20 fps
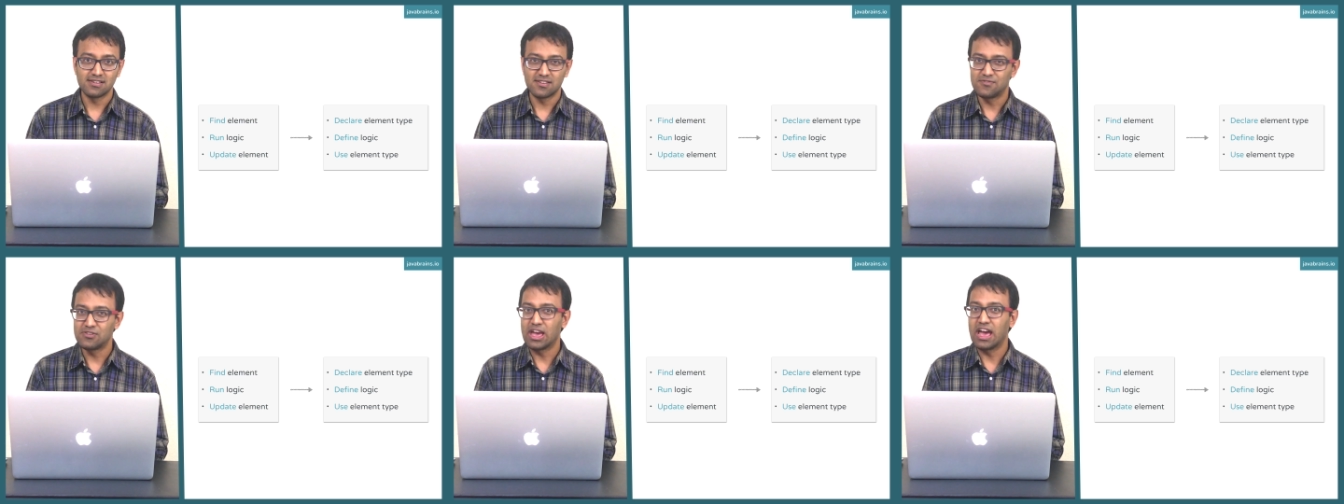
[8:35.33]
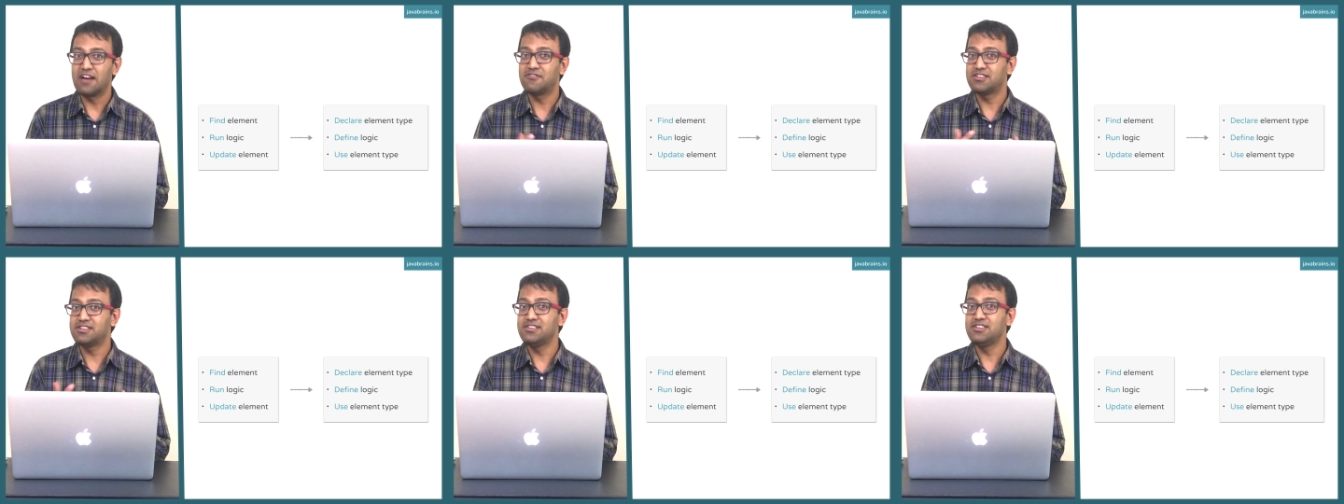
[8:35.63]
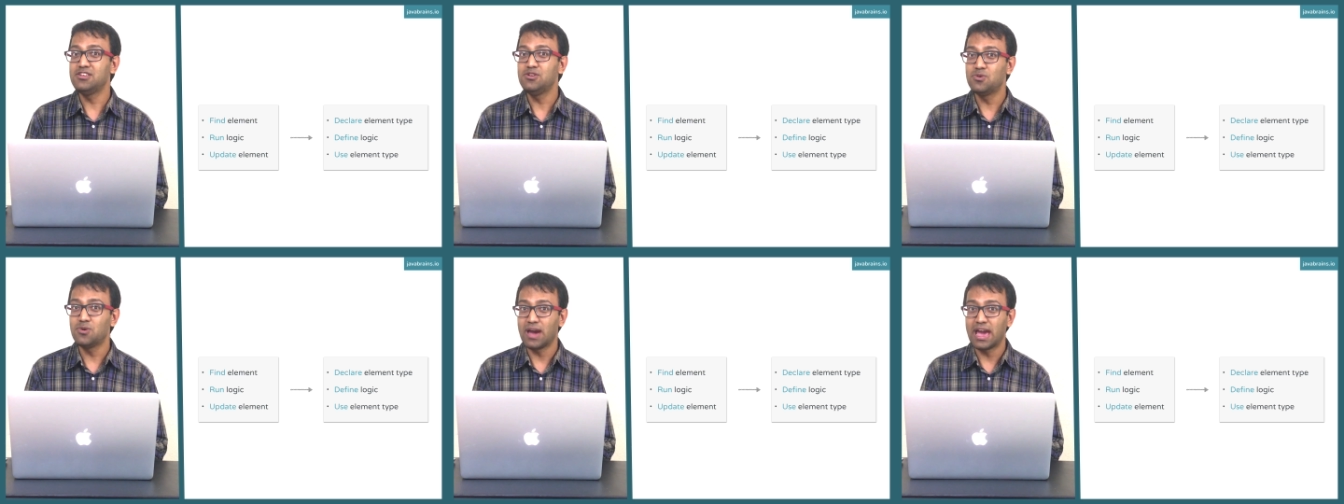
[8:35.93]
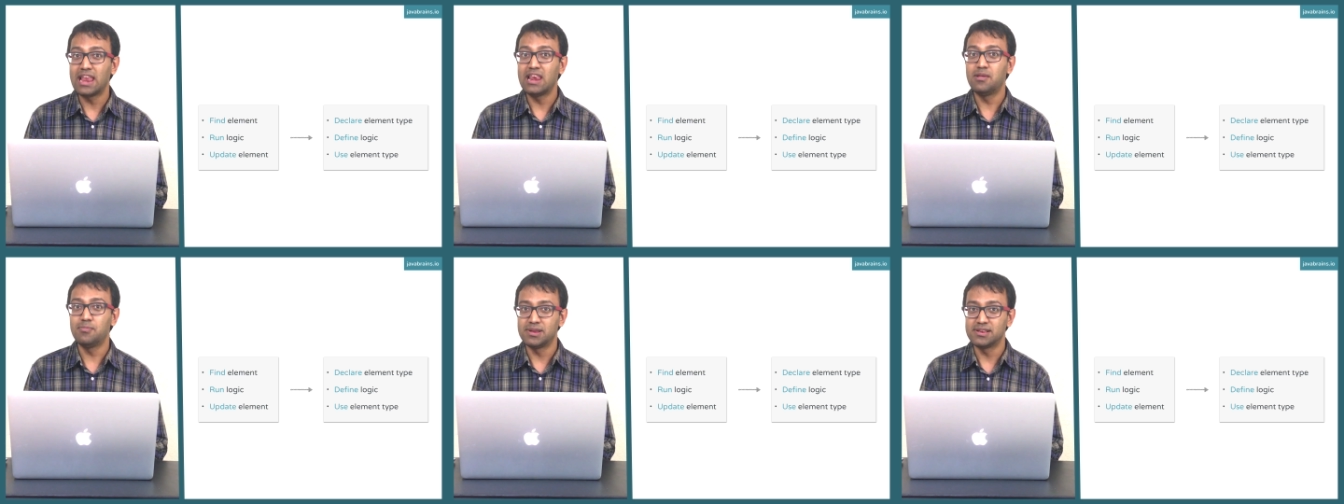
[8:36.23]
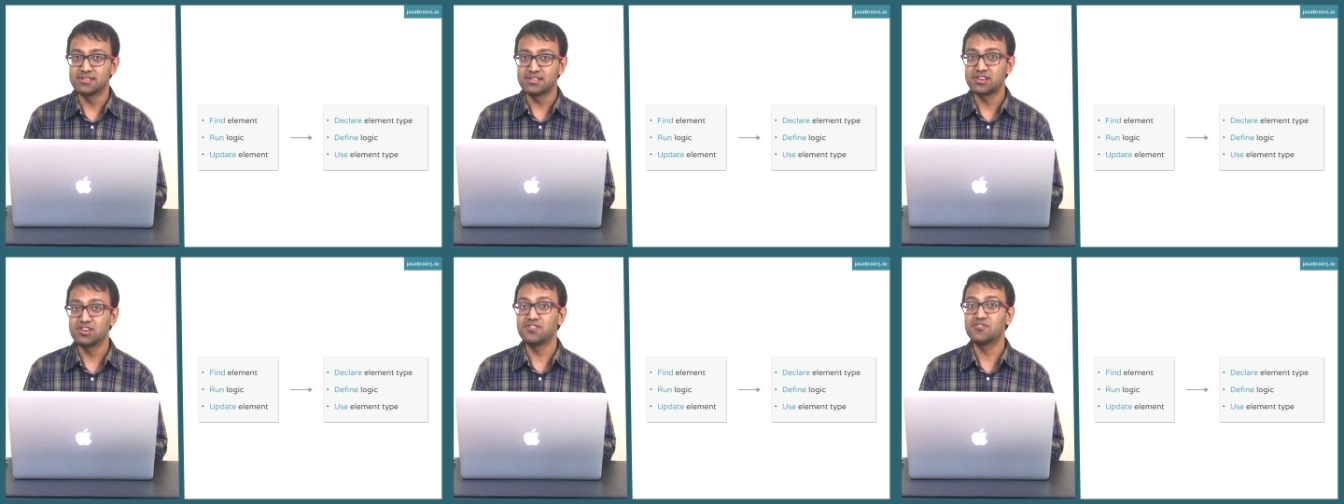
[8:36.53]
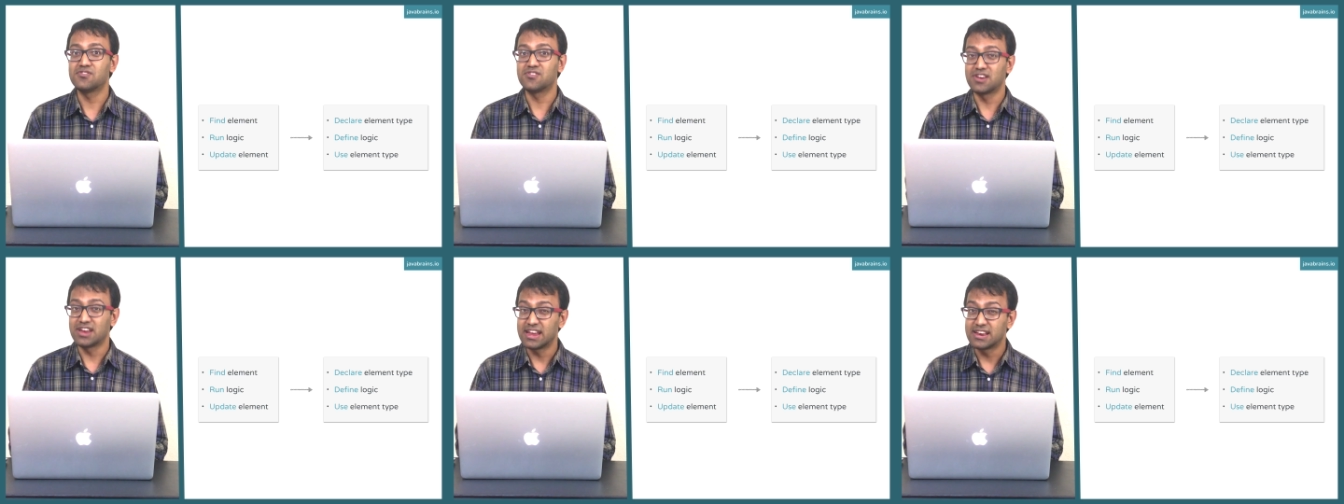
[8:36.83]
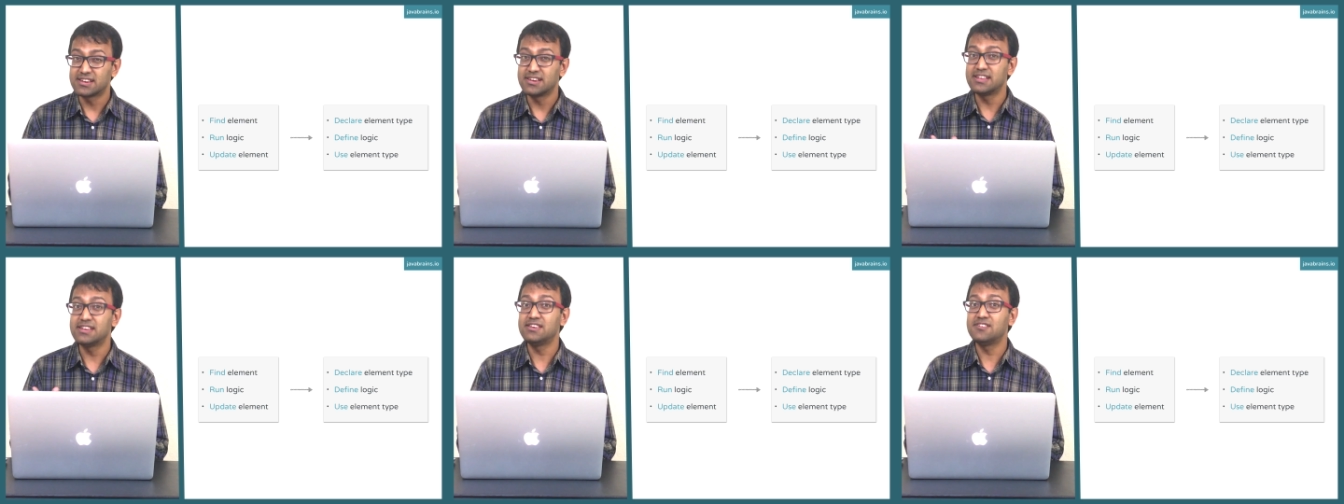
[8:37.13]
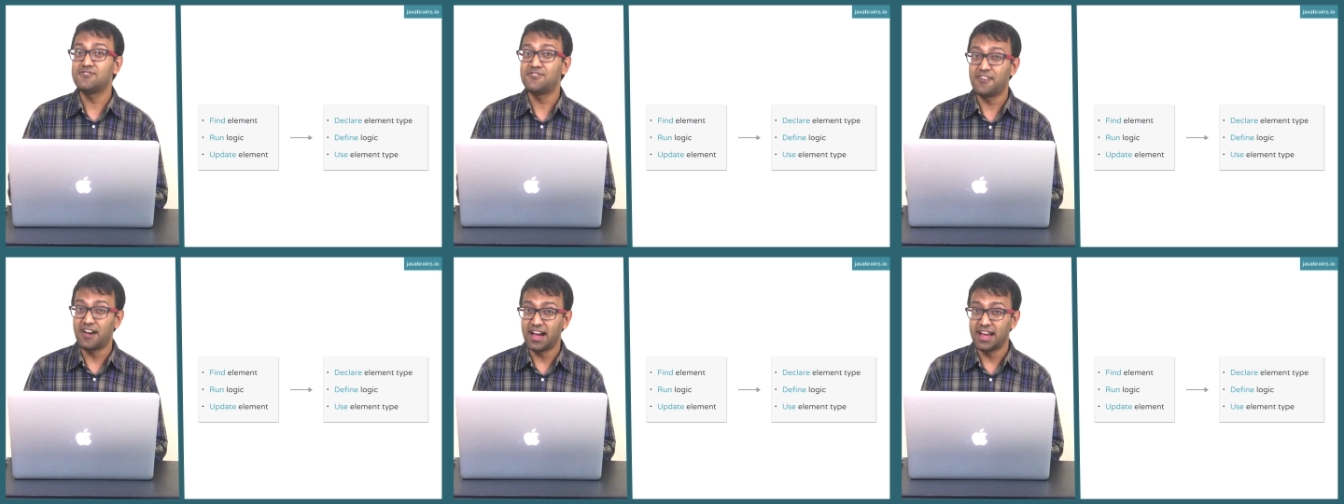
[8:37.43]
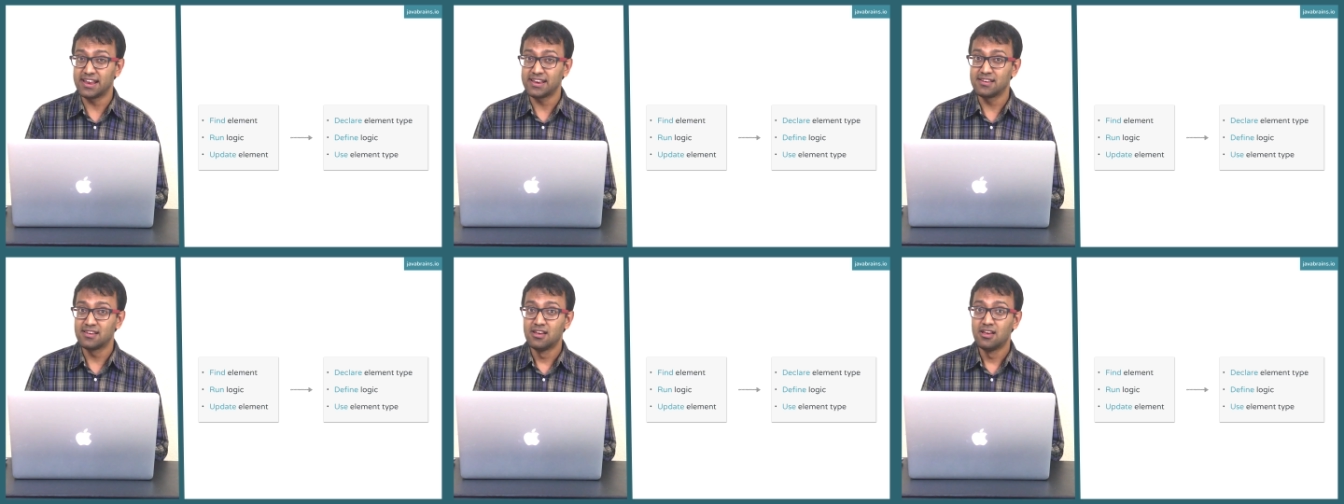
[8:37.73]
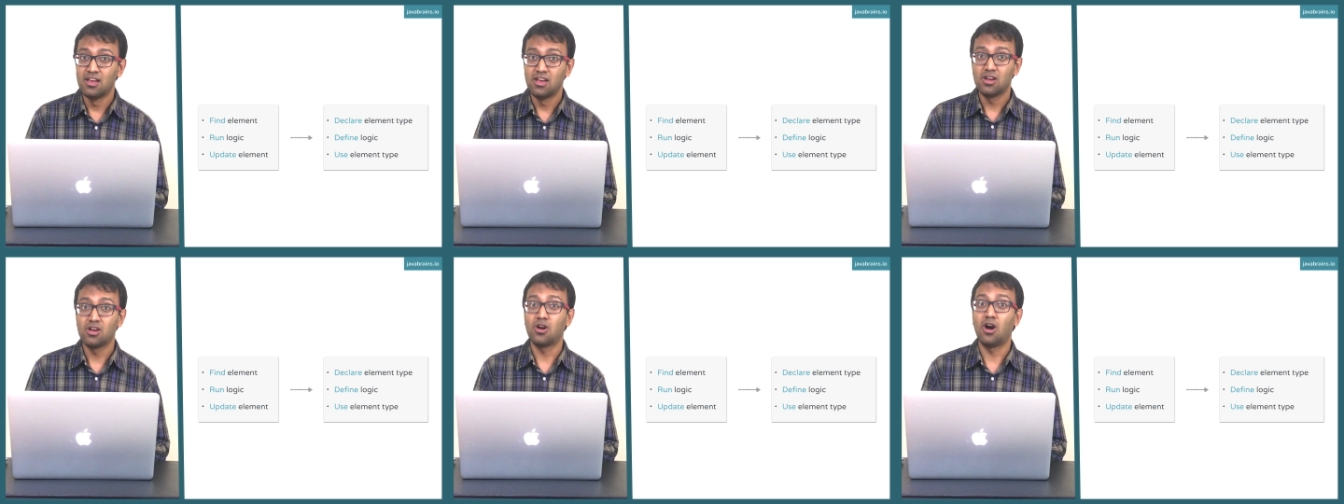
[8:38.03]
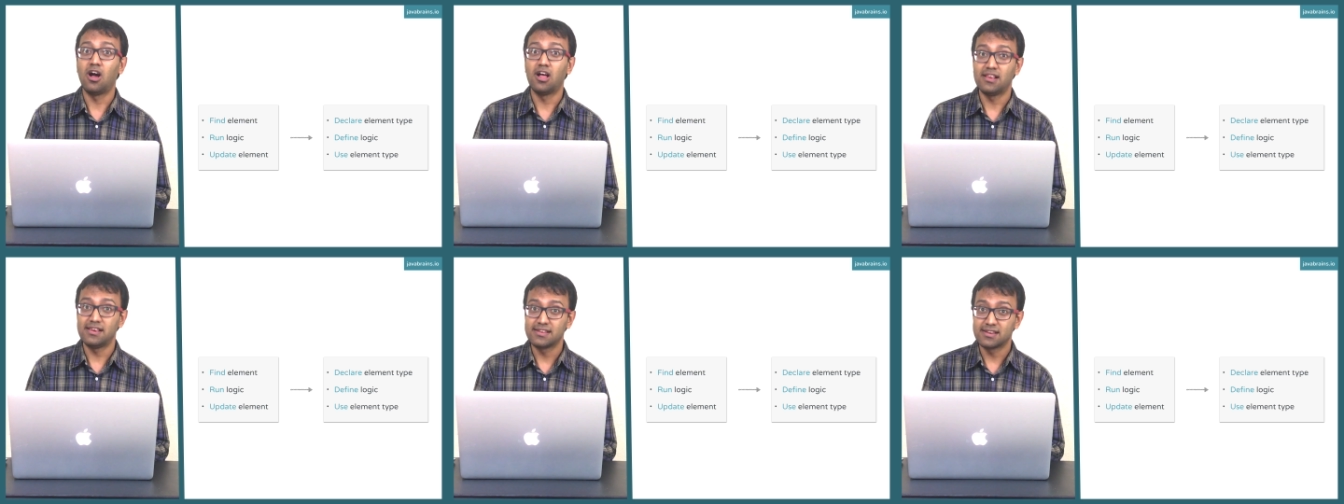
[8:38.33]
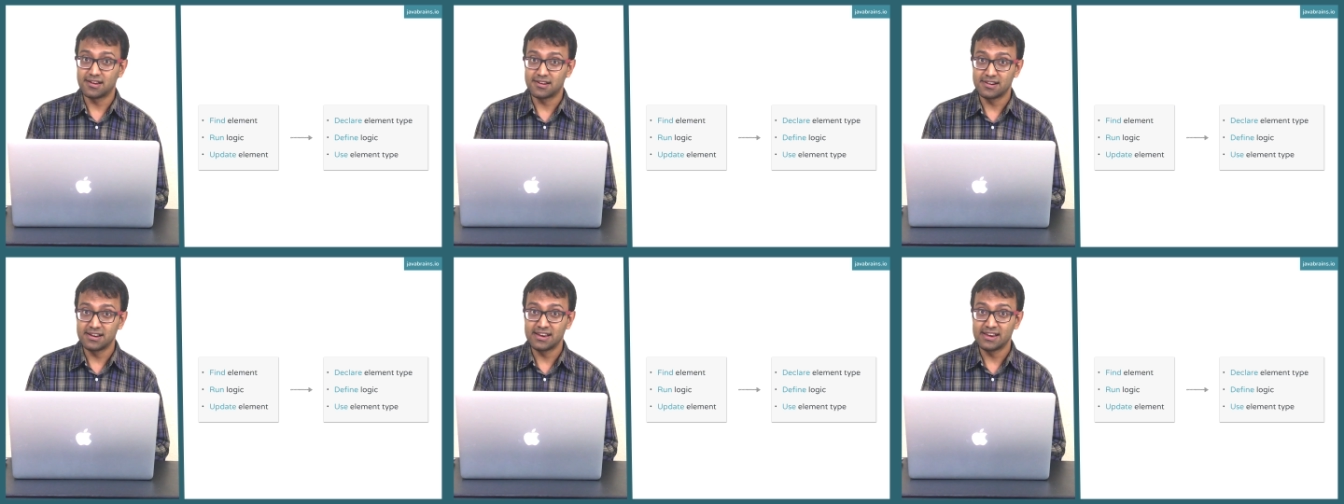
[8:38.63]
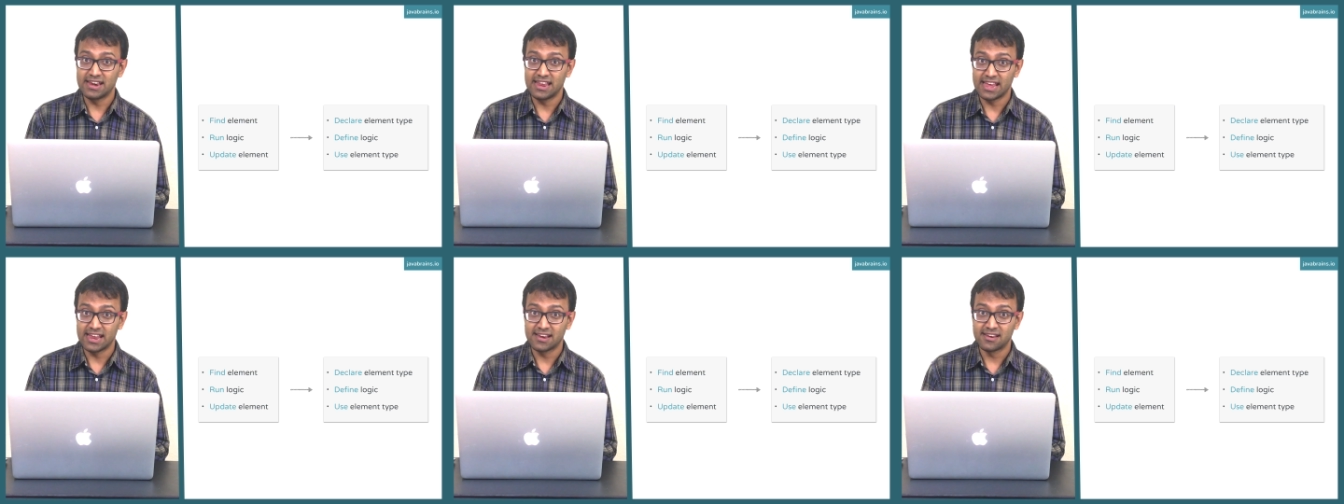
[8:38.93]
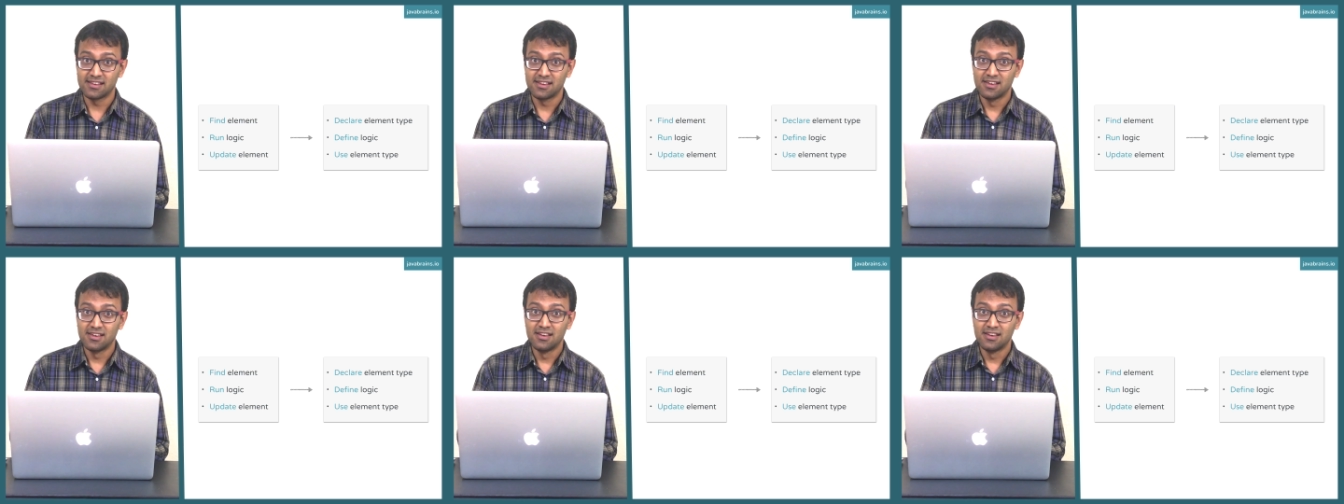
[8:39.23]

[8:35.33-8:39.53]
If you have a new element that you've created and defined called current date,